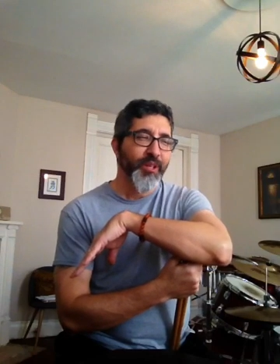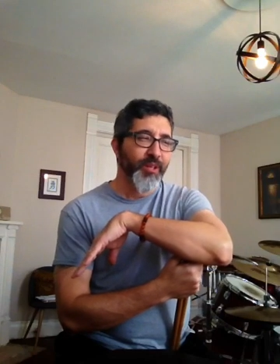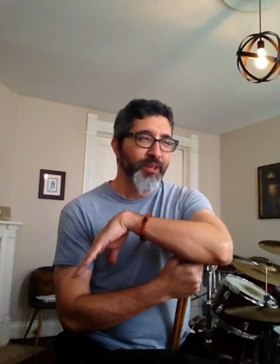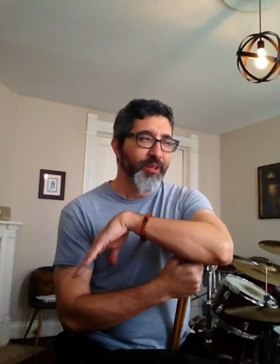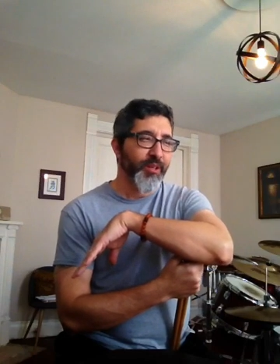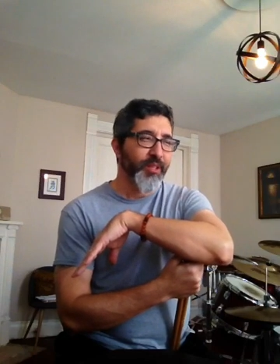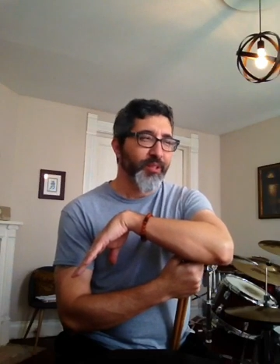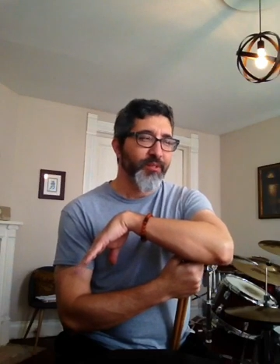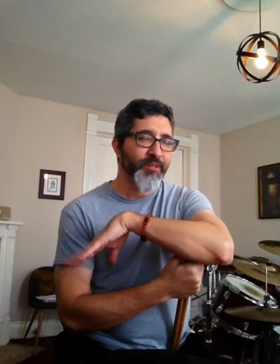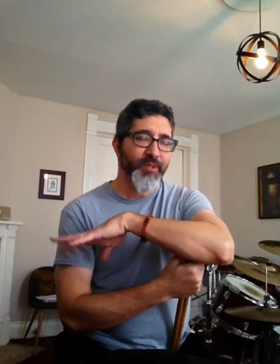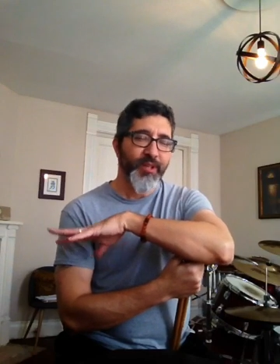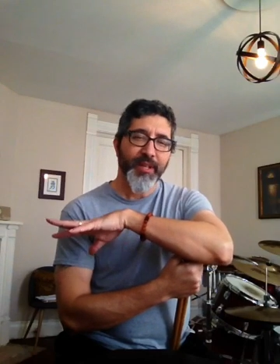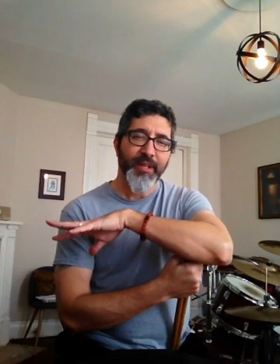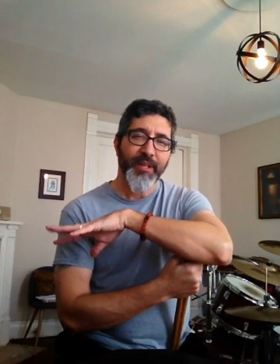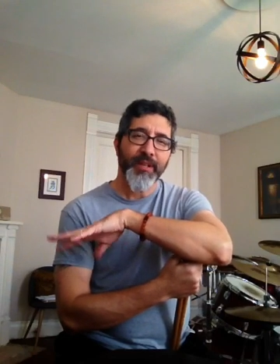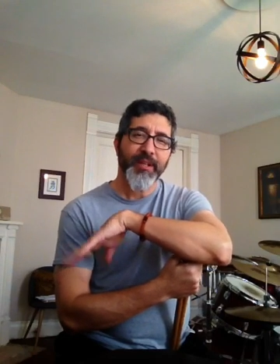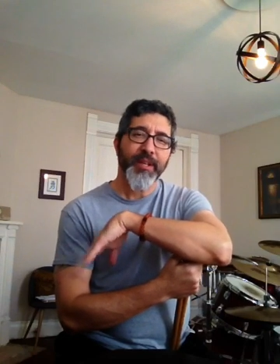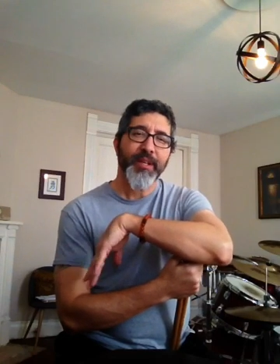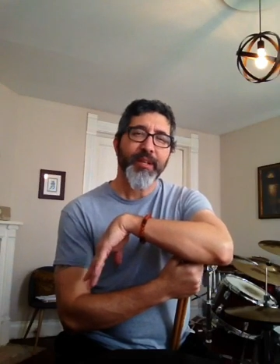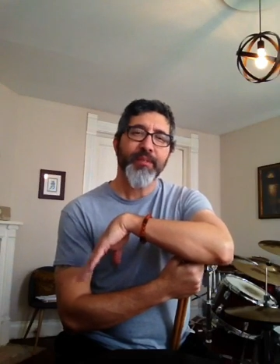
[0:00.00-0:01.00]
All right. Take
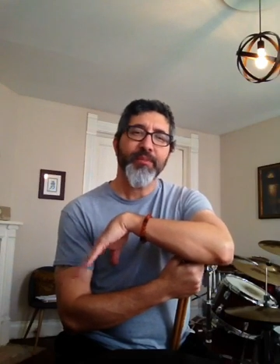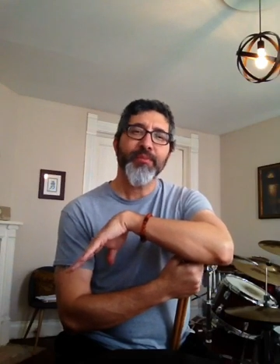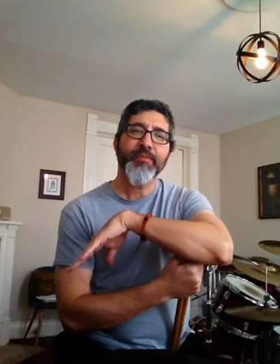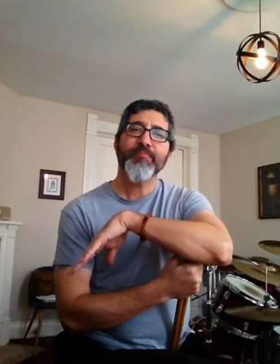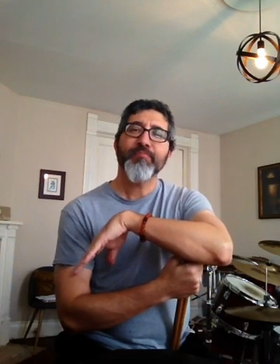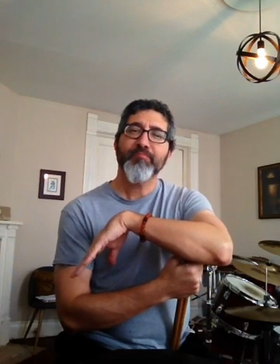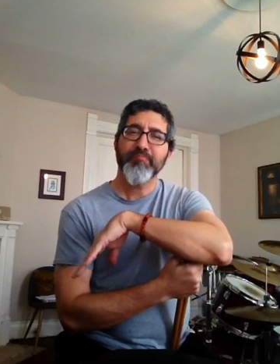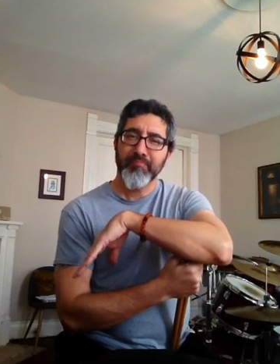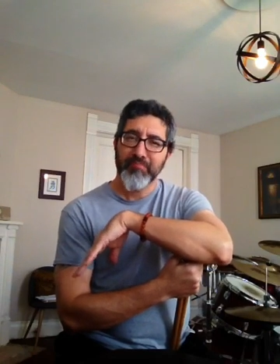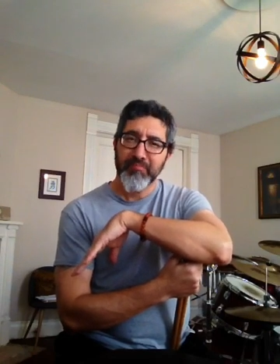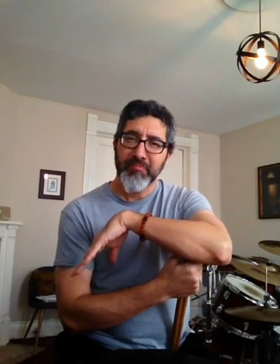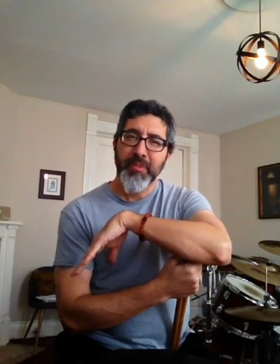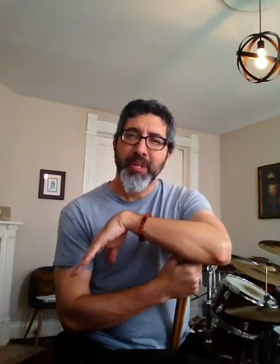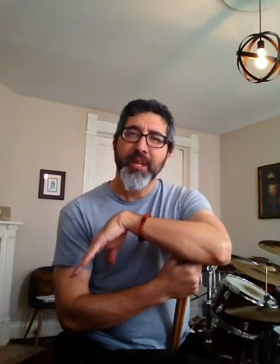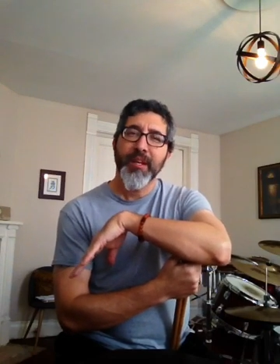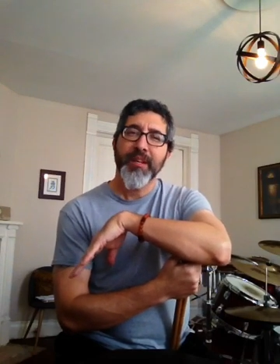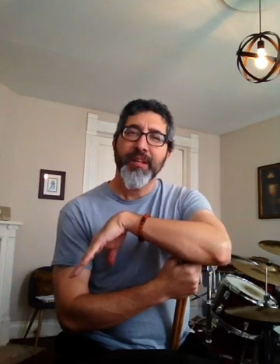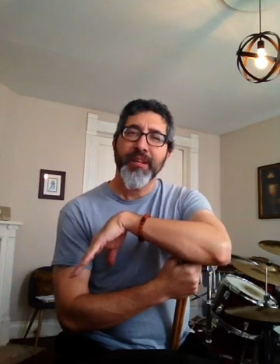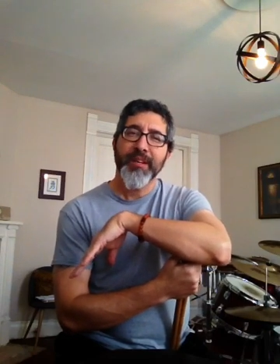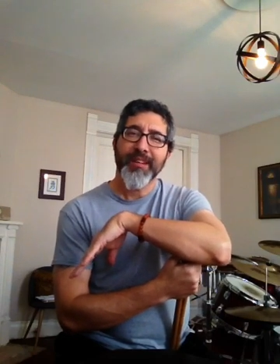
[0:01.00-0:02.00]
care, guys.
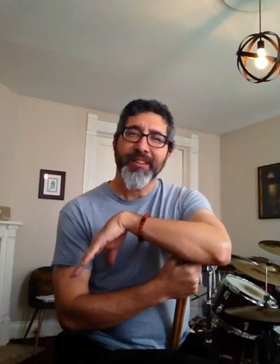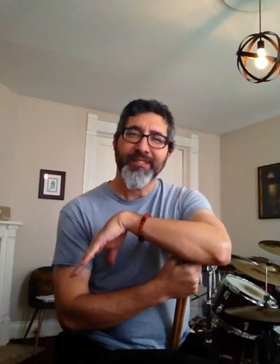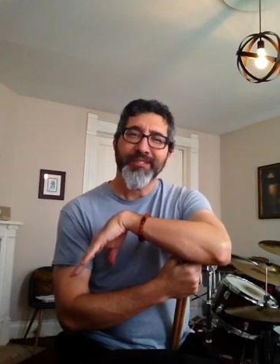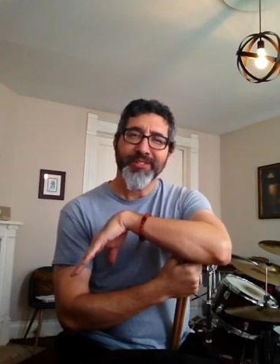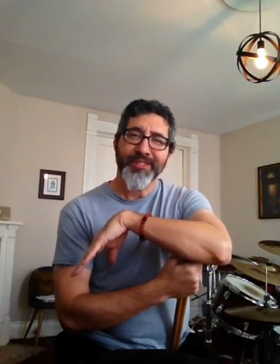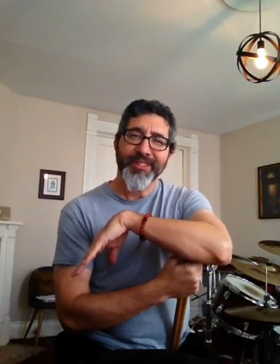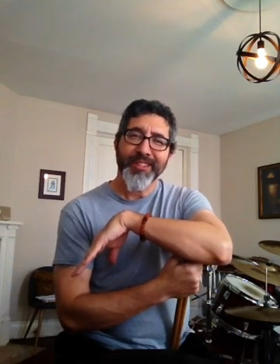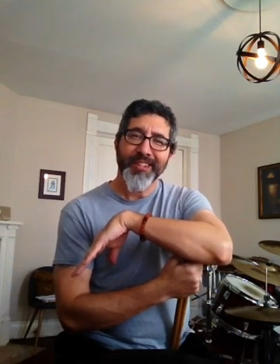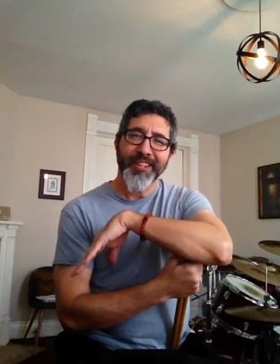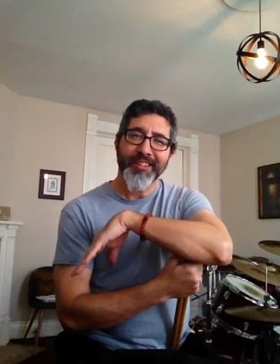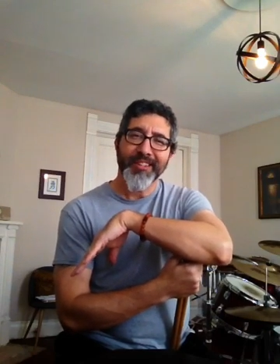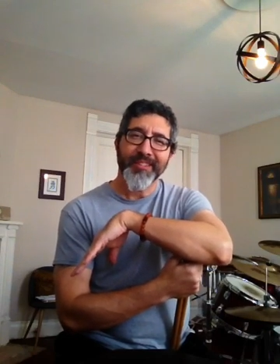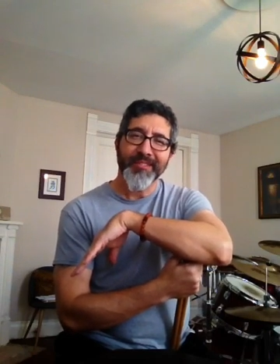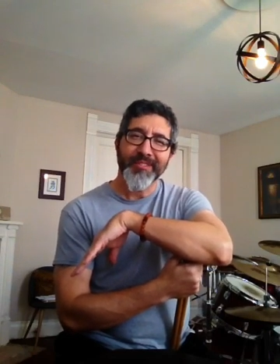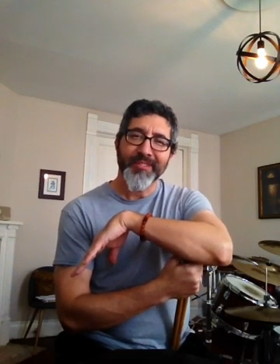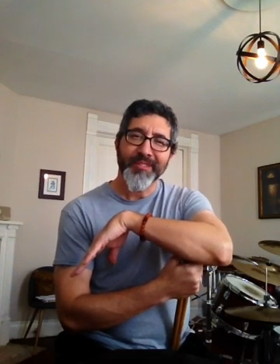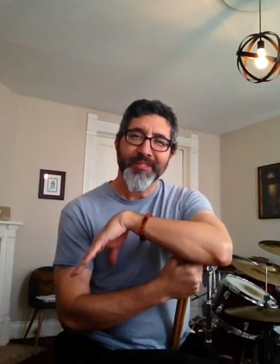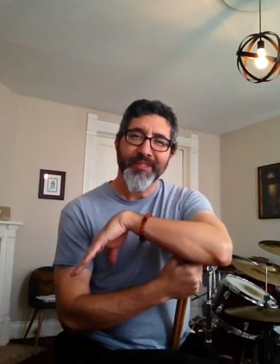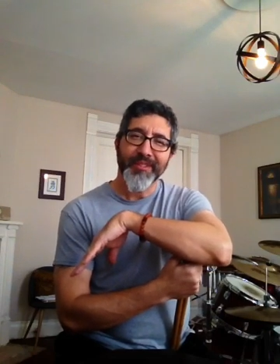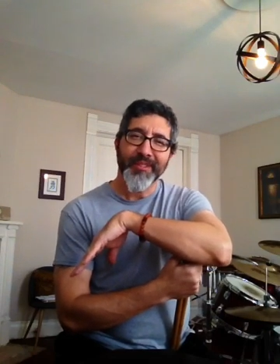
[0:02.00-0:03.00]
I'll see you later.
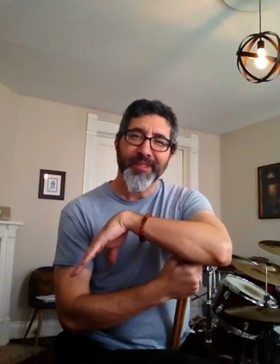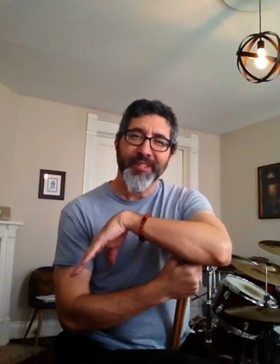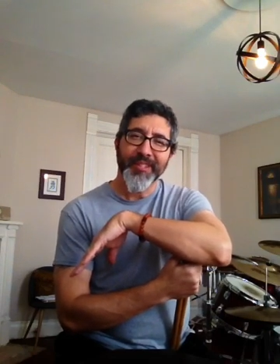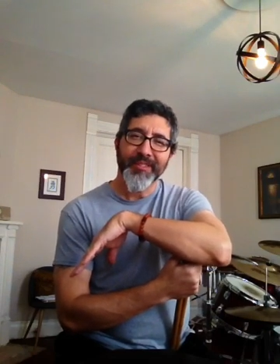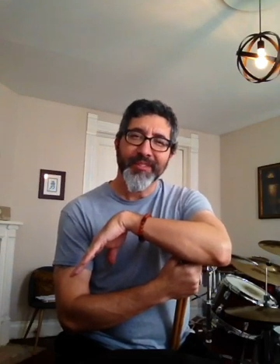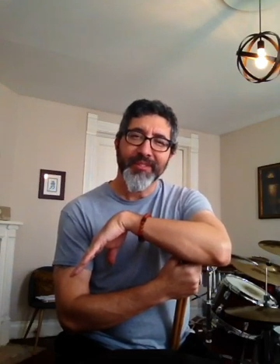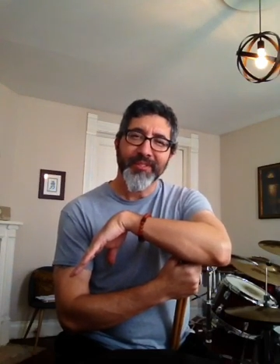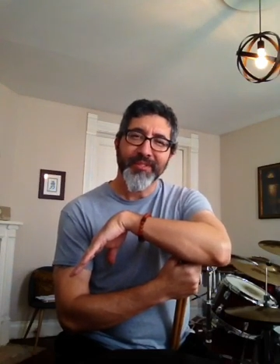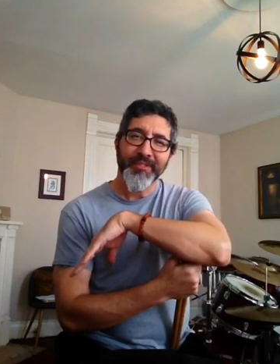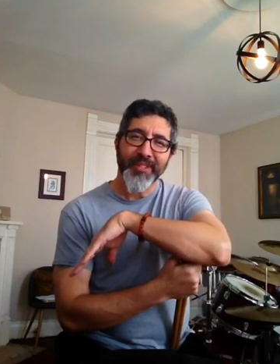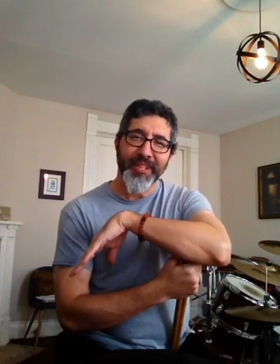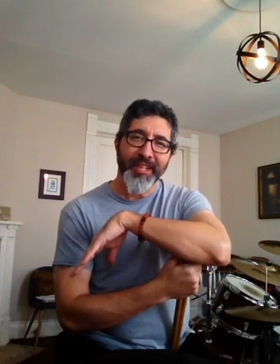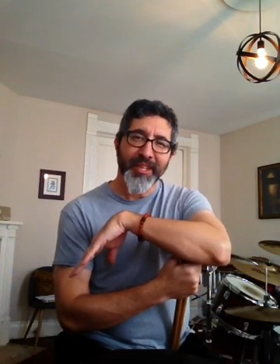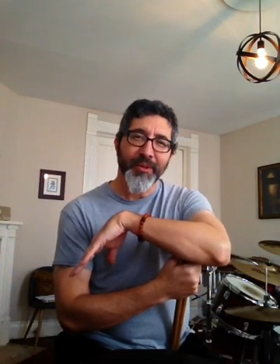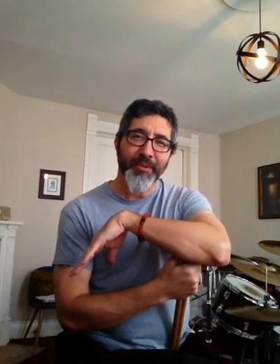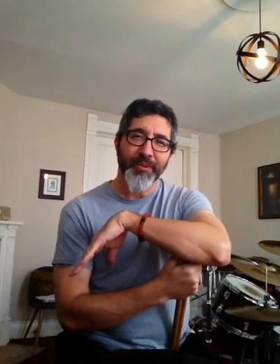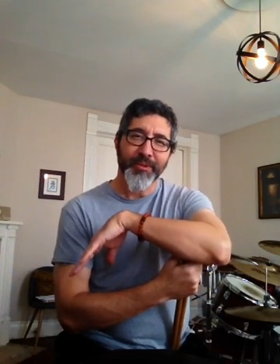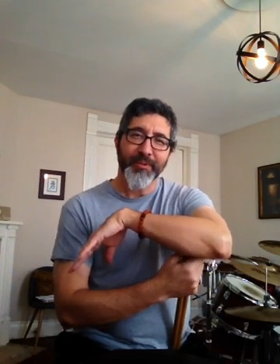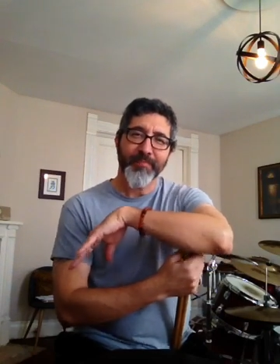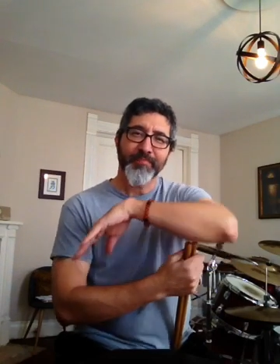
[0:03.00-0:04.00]
All right. Stay
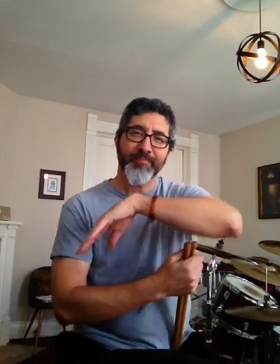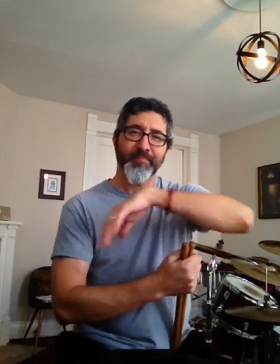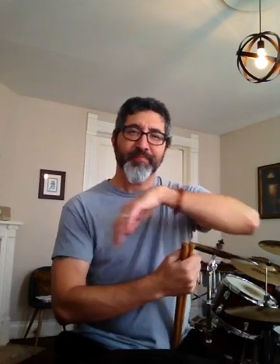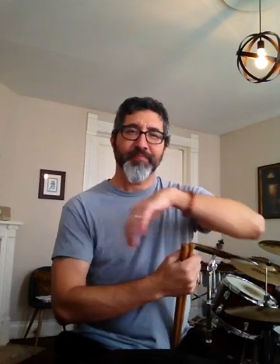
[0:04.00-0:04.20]
healthy.